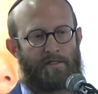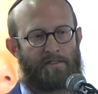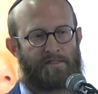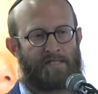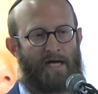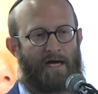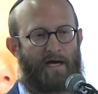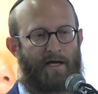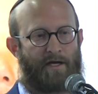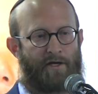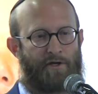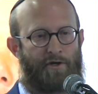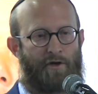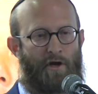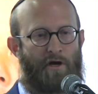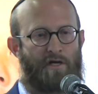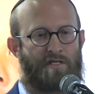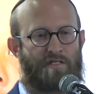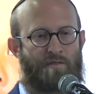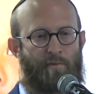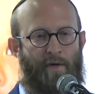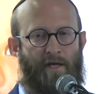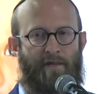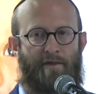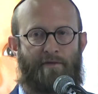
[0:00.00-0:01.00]

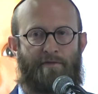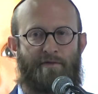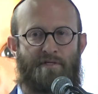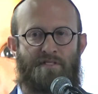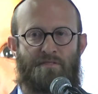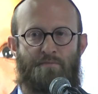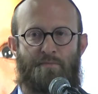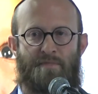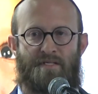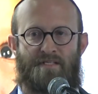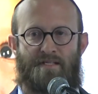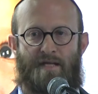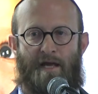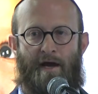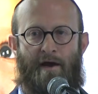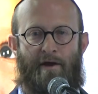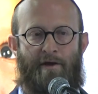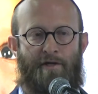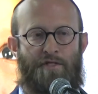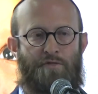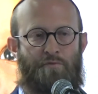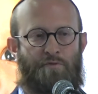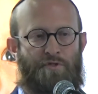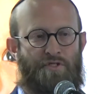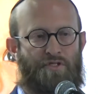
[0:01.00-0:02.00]
diagnose whether this
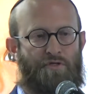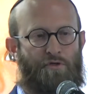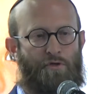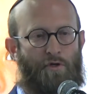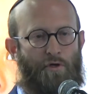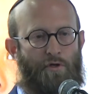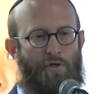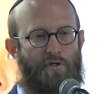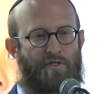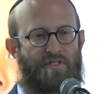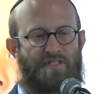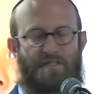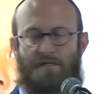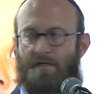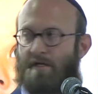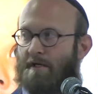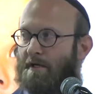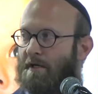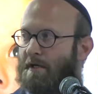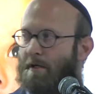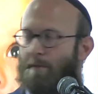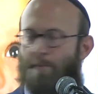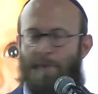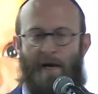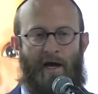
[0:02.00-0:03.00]
miscarriage was caused
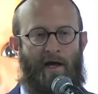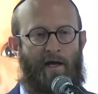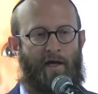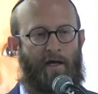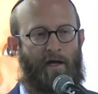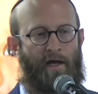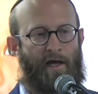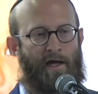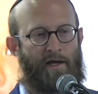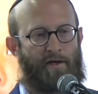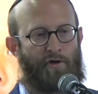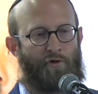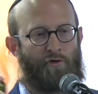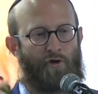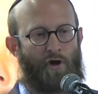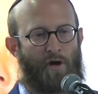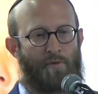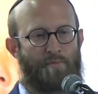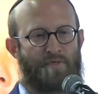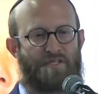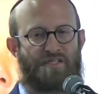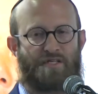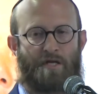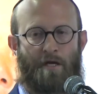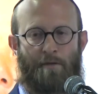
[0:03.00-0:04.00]
by a
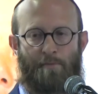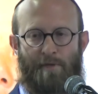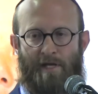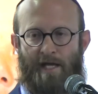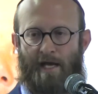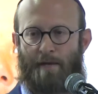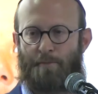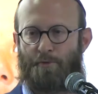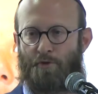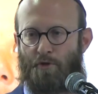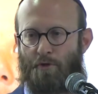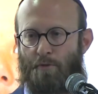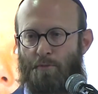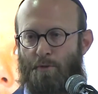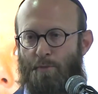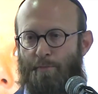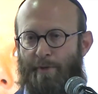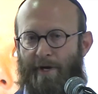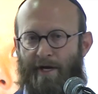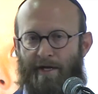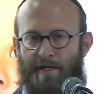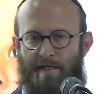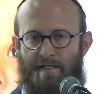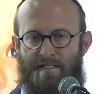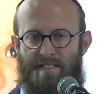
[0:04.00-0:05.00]
chromosomally abnormal
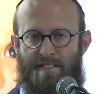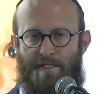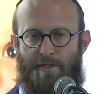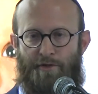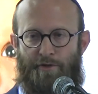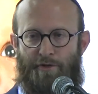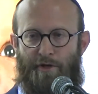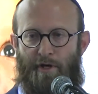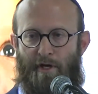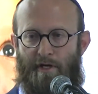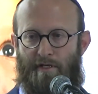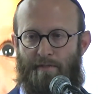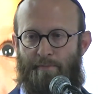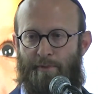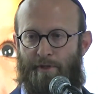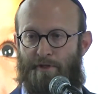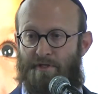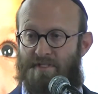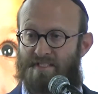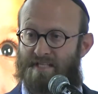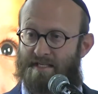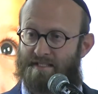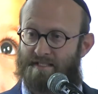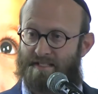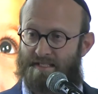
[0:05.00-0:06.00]
pregnancy or not.
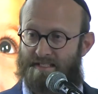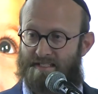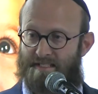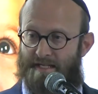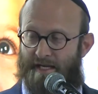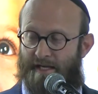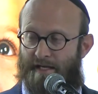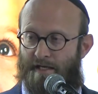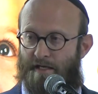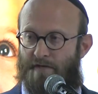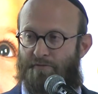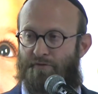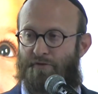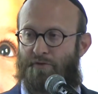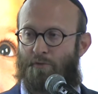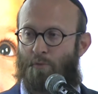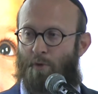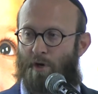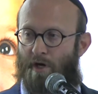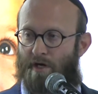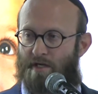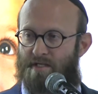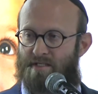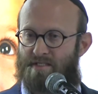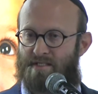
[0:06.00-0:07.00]
Because as I said, if it
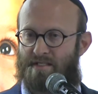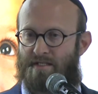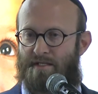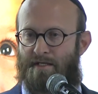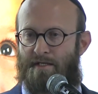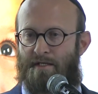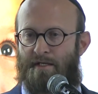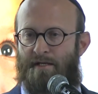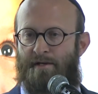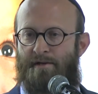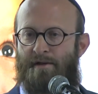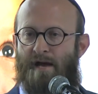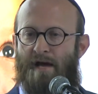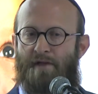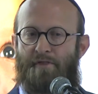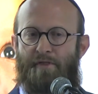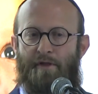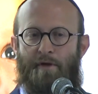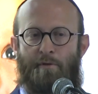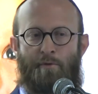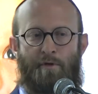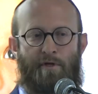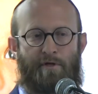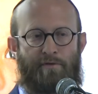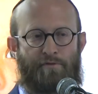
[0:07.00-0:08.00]
was,
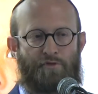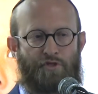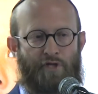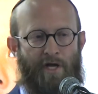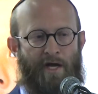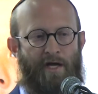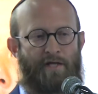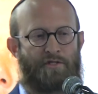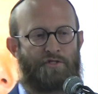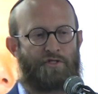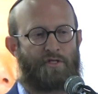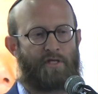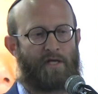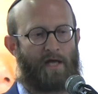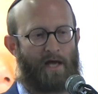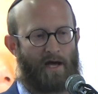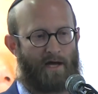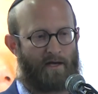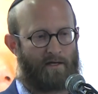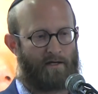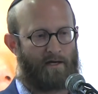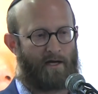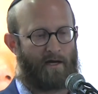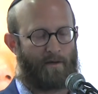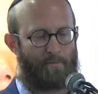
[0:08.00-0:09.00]
nothing would have changed the
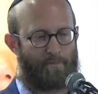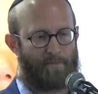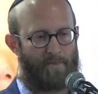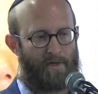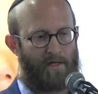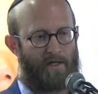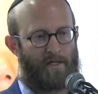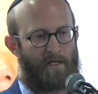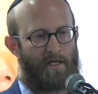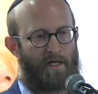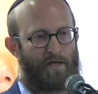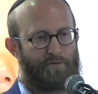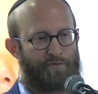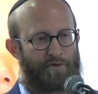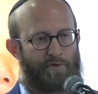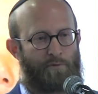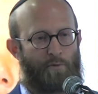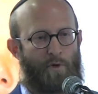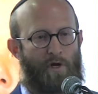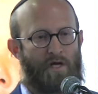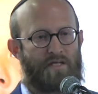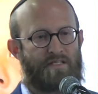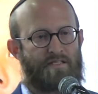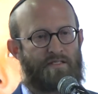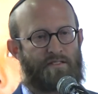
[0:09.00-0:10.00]
outcome. If it
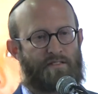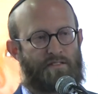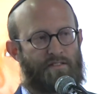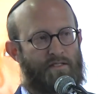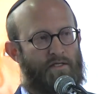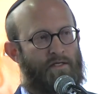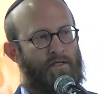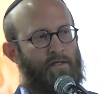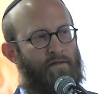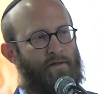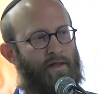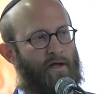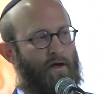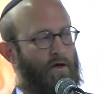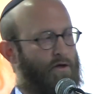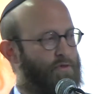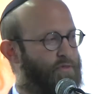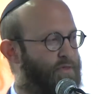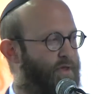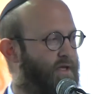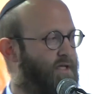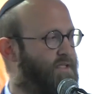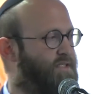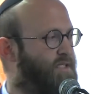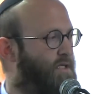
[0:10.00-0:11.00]
wasn't, there are
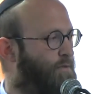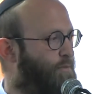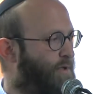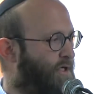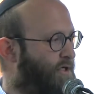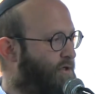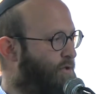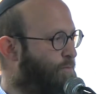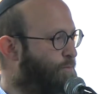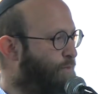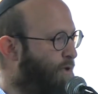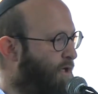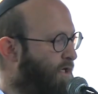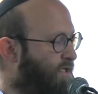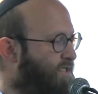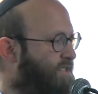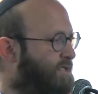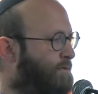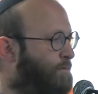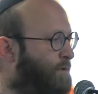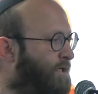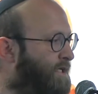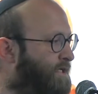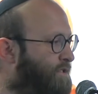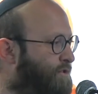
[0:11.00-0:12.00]
things that we could
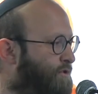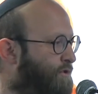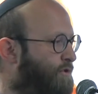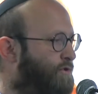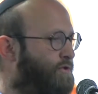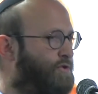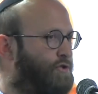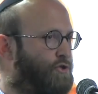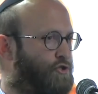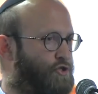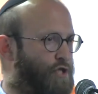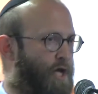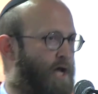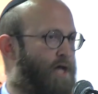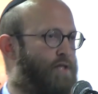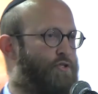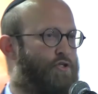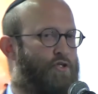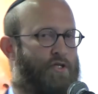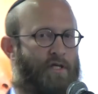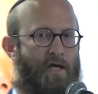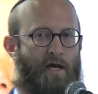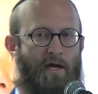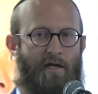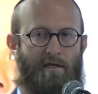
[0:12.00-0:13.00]
possibly do to
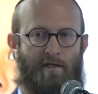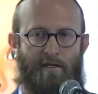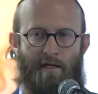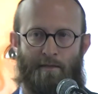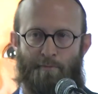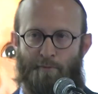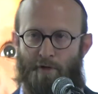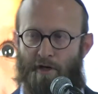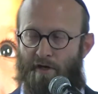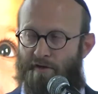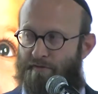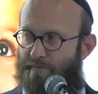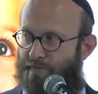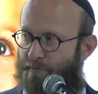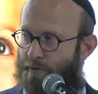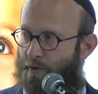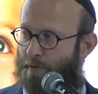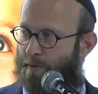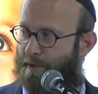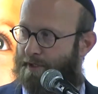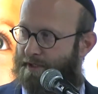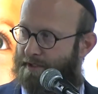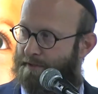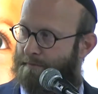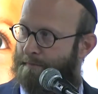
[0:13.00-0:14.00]
change the outcome going
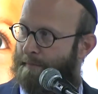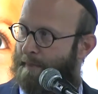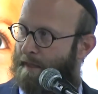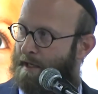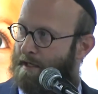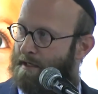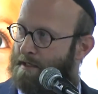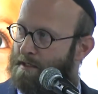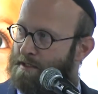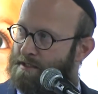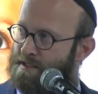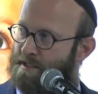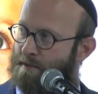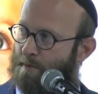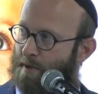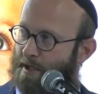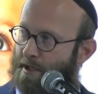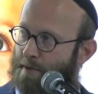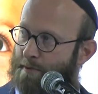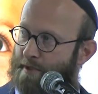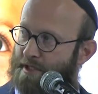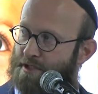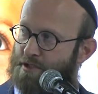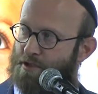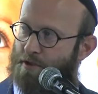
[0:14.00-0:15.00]
forward. So what
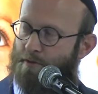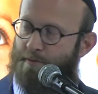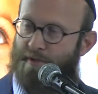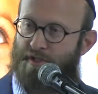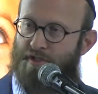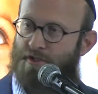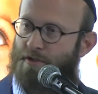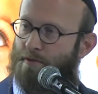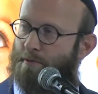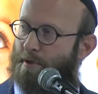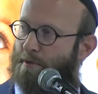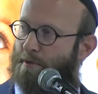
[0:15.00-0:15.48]
do? We do